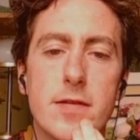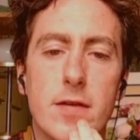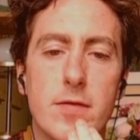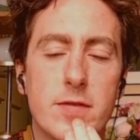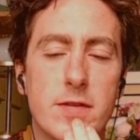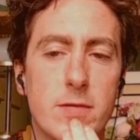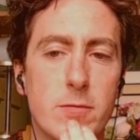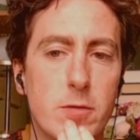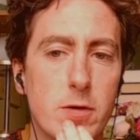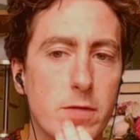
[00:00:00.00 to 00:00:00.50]

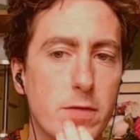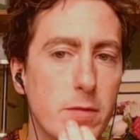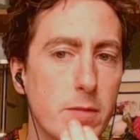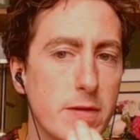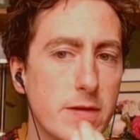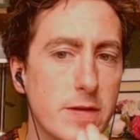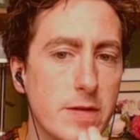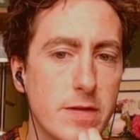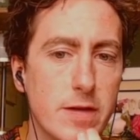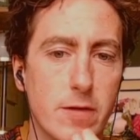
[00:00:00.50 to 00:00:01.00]
Obviously, one of them
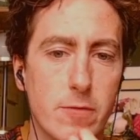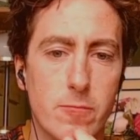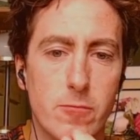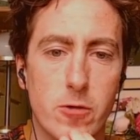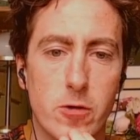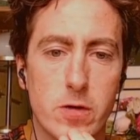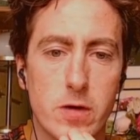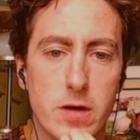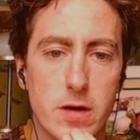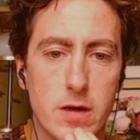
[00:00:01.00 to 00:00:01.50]
isn't a
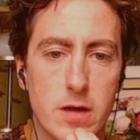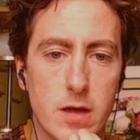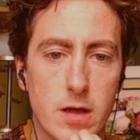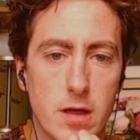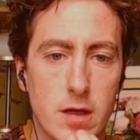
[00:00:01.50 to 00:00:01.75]
rook.